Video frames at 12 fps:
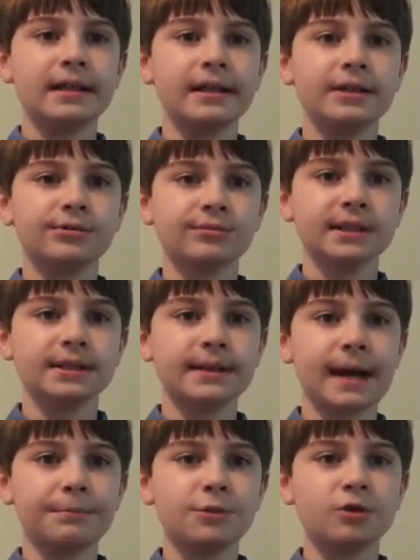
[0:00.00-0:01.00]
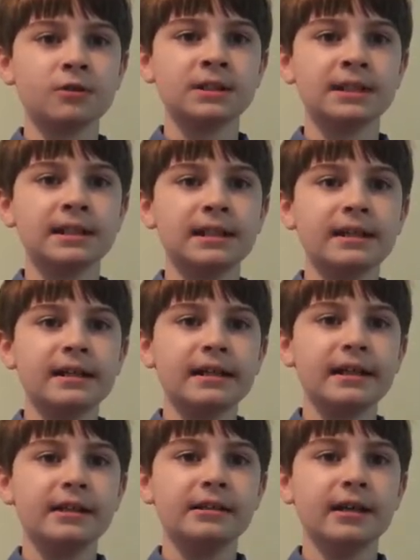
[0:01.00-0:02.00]
into receptors
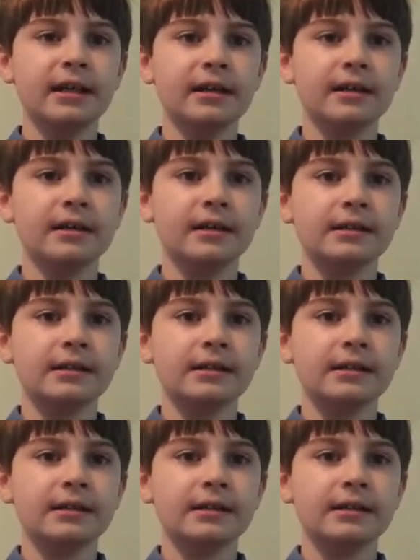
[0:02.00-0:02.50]
in the